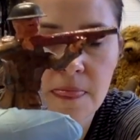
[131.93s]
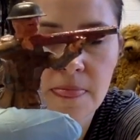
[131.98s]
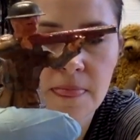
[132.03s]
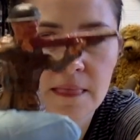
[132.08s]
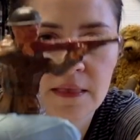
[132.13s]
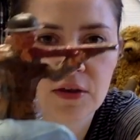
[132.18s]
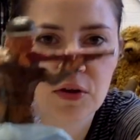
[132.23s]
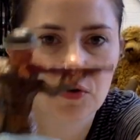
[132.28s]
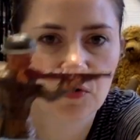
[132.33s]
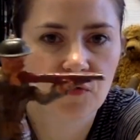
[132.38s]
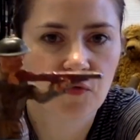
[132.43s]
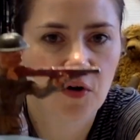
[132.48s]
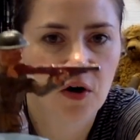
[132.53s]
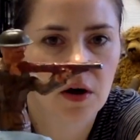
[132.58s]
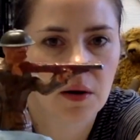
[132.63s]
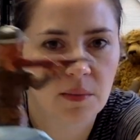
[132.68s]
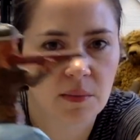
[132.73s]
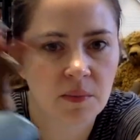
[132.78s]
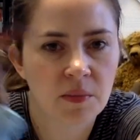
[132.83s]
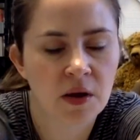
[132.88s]

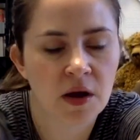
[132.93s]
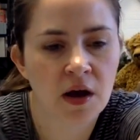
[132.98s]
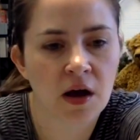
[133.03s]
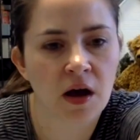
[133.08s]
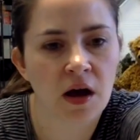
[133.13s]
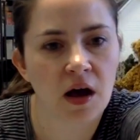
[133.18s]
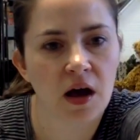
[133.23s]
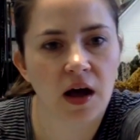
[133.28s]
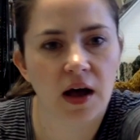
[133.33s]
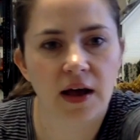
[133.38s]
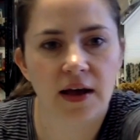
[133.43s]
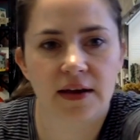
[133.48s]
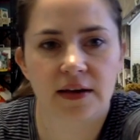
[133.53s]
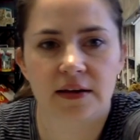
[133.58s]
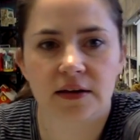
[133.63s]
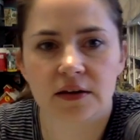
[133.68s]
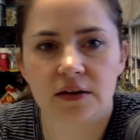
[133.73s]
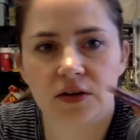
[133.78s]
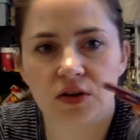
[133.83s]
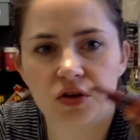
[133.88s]
uniform.
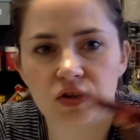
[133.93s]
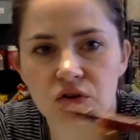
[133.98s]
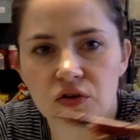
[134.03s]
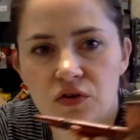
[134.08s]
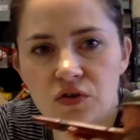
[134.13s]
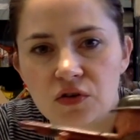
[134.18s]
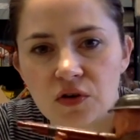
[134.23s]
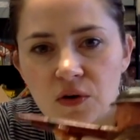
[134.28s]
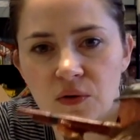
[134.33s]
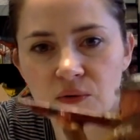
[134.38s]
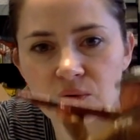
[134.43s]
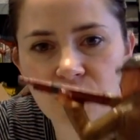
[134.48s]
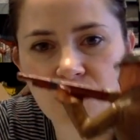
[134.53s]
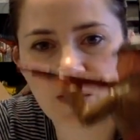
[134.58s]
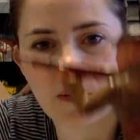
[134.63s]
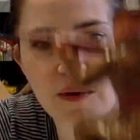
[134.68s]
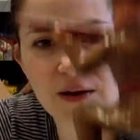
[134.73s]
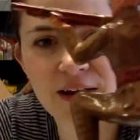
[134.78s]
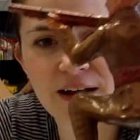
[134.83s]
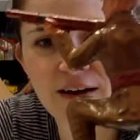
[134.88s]
I don't
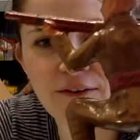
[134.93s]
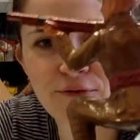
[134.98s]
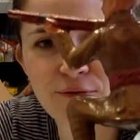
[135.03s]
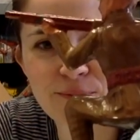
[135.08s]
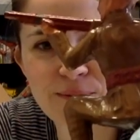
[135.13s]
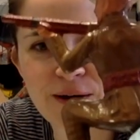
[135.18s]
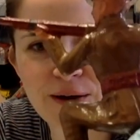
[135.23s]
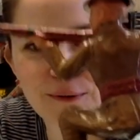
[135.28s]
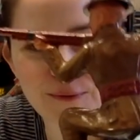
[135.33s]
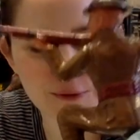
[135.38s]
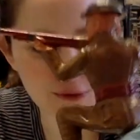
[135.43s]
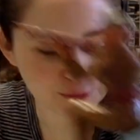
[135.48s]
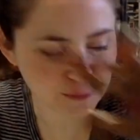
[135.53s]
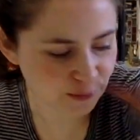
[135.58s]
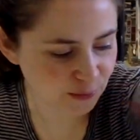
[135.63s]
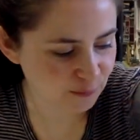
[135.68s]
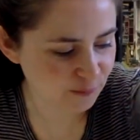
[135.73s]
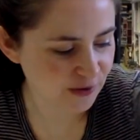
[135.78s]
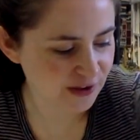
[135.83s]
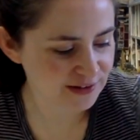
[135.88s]
know enough about World
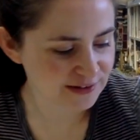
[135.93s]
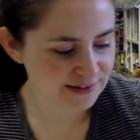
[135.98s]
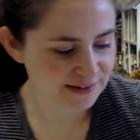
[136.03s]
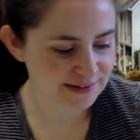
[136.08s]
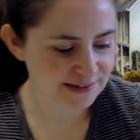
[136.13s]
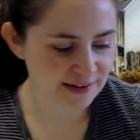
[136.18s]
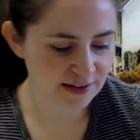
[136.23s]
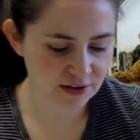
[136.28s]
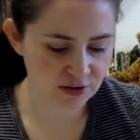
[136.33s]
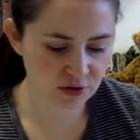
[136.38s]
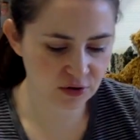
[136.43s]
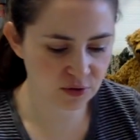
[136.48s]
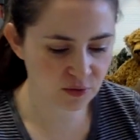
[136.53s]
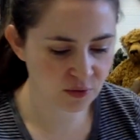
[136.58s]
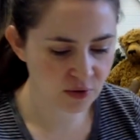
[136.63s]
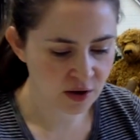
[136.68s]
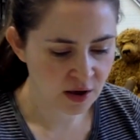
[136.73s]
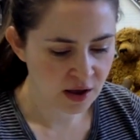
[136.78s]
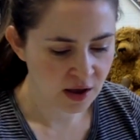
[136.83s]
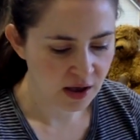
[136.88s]
War I to tell
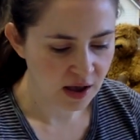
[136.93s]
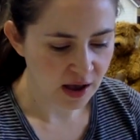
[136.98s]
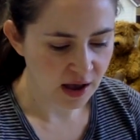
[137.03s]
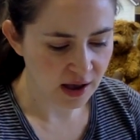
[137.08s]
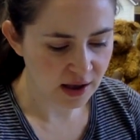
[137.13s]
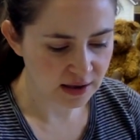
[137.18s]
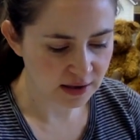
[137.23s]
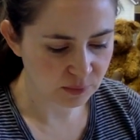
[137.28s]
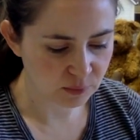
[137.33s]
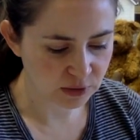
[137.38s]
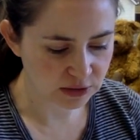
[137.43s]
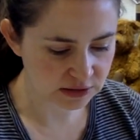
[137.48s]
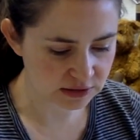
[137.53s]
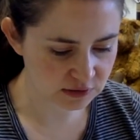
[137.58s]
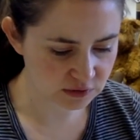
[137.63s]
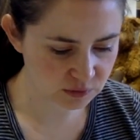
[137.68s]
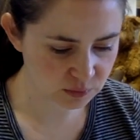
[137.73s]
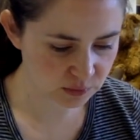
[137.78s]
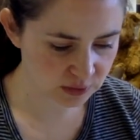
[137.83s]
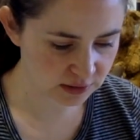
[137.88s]
you what
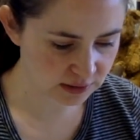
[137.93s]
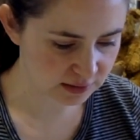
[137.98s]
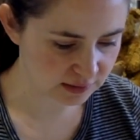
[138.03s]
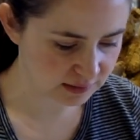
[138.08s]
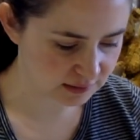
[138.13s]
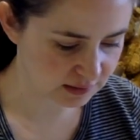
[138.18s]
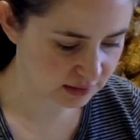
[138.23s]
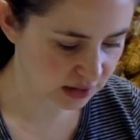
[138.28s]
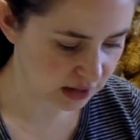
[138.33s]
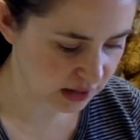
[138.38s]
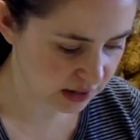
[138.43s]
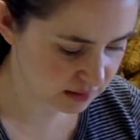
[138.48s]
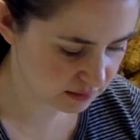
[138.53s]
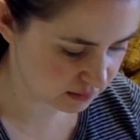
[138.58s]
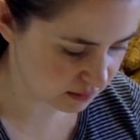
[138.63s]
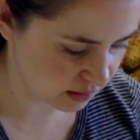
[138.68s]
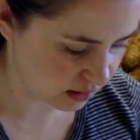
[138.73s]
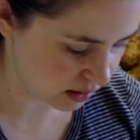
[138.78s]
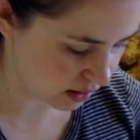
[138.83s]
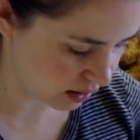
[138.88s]
each one of these guys
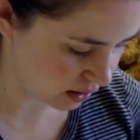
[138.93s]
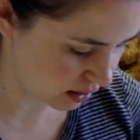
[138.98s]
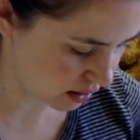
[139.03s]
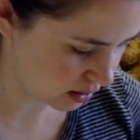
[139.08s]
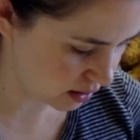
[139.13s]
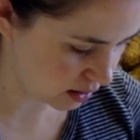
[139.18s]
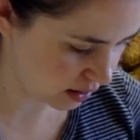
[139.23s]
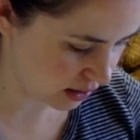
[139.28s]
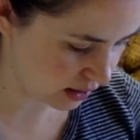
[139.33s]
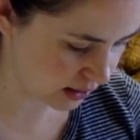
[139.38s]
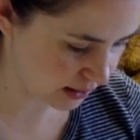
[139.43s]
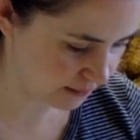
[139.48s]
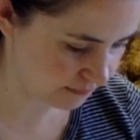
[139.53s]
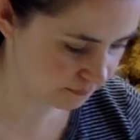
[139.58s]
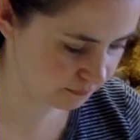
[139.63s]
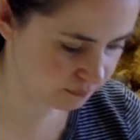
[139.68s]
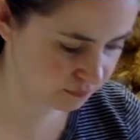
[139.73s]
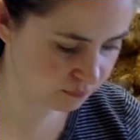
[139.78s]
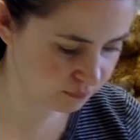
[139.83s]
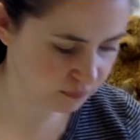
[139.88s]
are.
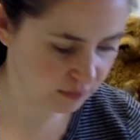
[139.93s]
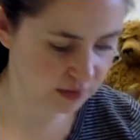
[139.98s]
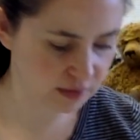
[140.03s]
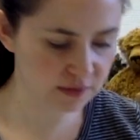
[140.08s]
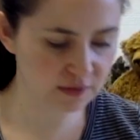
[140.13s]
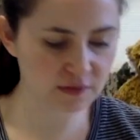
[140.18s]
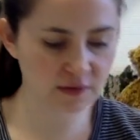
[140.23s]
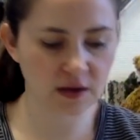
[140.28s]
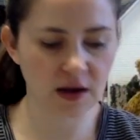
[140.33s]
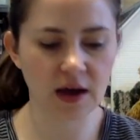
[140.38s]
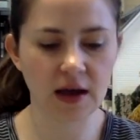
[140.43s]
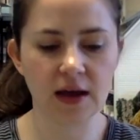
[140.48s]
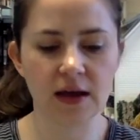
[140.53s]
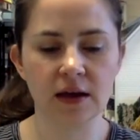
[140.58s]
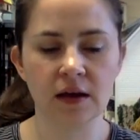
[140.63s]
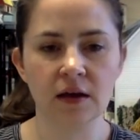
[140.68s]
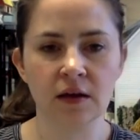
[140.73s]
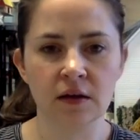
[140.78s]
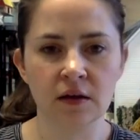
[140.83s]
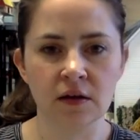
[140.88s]
And this
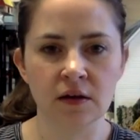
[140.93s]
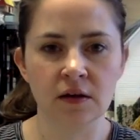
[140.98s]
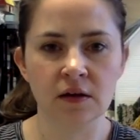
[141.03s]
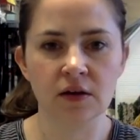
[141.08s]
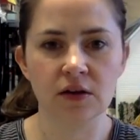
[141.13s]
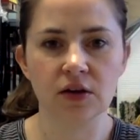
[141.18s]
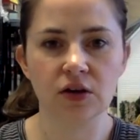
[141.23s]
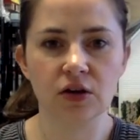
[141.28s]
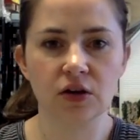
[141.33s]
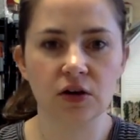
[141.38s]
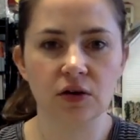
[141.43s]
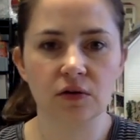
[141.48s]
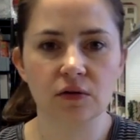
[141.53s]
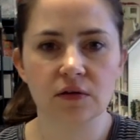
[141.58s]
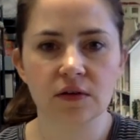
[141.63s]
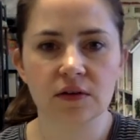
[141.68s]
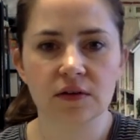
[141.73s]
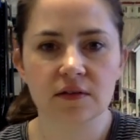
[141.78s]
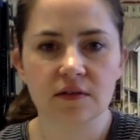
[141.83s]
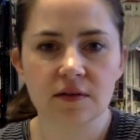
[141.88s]
guy,
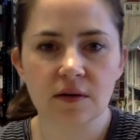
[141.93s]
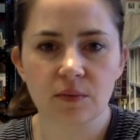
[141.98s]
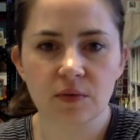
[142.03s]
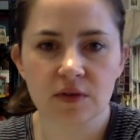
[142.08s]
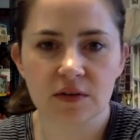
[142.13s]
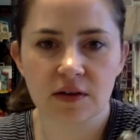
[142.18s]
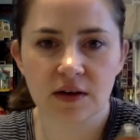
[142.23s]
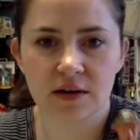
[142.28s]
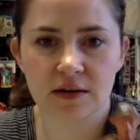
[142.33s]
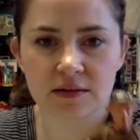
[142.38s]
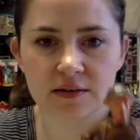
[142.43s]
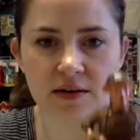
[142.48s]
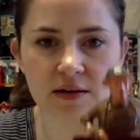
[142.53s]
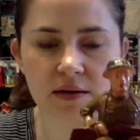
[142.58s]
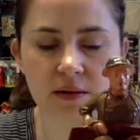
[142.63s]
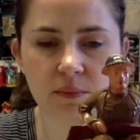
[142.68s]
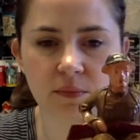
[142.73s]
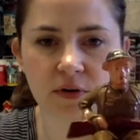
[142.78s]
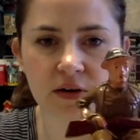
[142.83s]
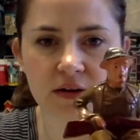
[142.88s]
because someone's got to take
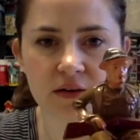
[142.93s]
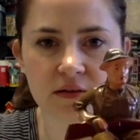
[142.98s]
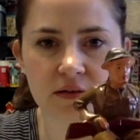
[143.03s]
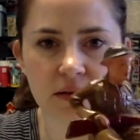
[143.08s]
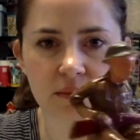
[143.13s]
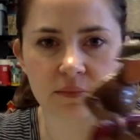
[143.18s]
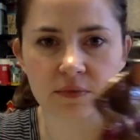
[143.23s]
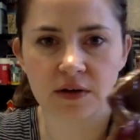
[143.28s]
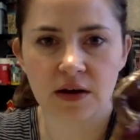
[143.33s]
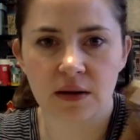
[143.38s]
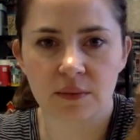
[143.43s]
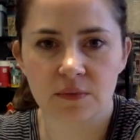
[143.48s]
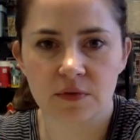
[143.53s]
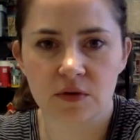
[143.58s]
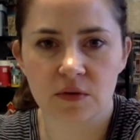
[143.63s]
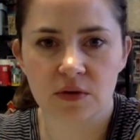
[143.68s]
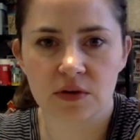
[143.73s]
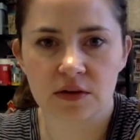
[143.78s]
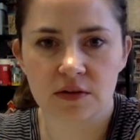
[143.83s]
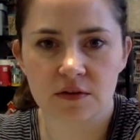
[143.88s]
a break sometime.
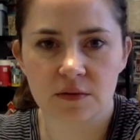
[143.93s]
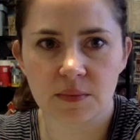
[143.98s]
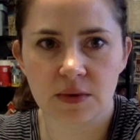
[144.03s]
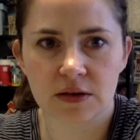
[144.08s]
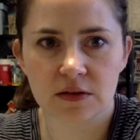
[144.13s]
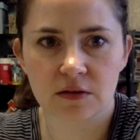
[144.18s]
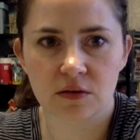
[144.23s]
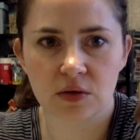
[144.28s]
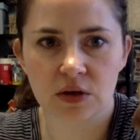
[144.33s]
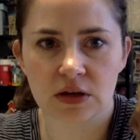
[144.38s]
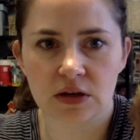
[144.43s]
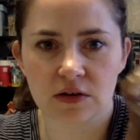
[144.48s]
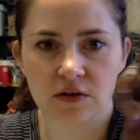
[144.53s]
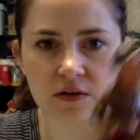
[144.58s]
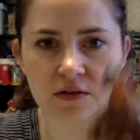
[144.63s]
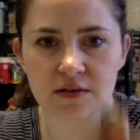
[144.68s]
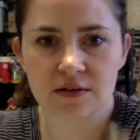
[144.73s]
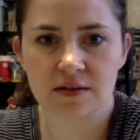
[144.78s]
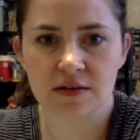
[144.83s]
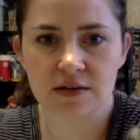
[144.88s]
So he's made so he can
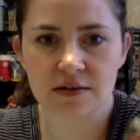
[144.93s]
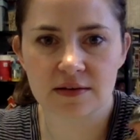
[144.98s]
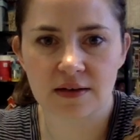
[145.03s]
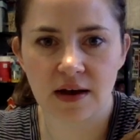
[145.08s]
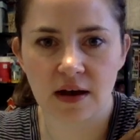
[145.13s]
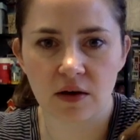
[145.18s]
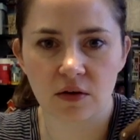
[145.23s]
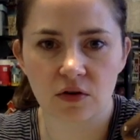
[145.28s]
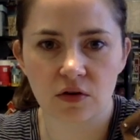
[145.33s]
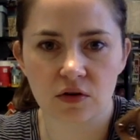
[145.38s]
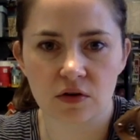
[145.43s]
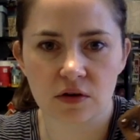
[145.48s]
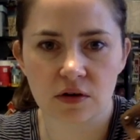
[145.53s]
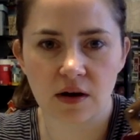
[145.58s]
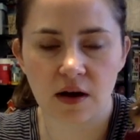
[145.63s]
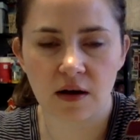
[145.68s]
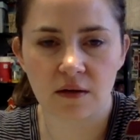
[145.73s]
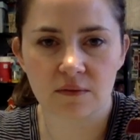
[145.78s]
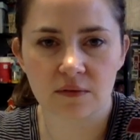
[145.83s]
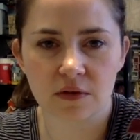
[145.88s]
just sit down. You could
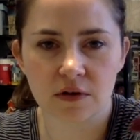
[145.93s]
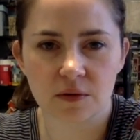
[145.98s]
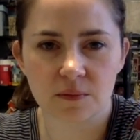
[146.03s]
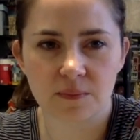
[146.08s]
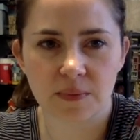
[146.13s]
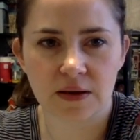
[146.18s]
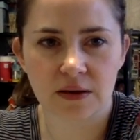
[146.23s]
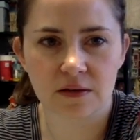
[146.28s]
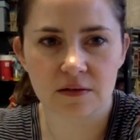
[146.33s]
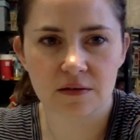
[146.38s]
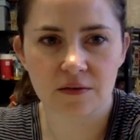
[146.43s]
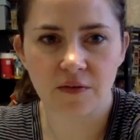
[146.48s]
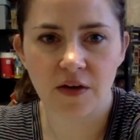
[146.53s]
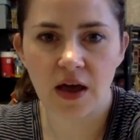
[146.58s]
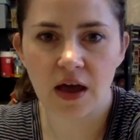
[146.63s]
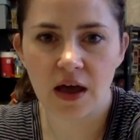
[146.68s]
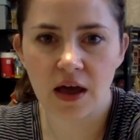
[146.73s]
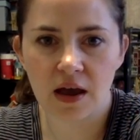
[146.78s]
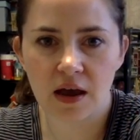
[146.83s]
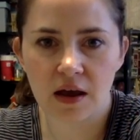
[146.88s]
have little bales of
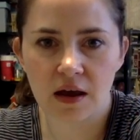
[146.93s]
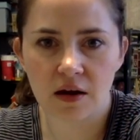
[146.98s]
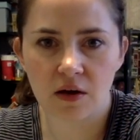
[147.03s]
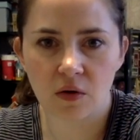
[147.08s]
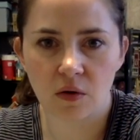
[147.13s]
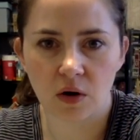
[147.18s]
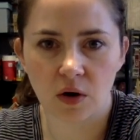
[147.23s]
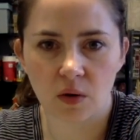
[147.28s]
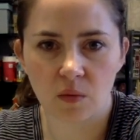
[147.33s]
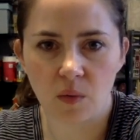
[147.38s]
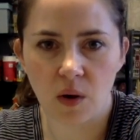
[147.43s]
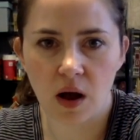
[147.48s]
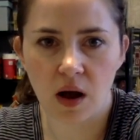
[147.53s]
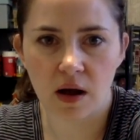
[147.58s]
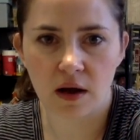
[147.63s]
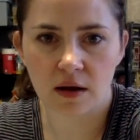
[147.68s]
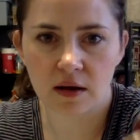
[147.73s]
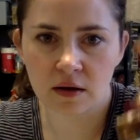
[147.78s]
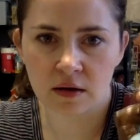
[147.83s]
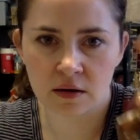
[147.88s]
hay or a rock.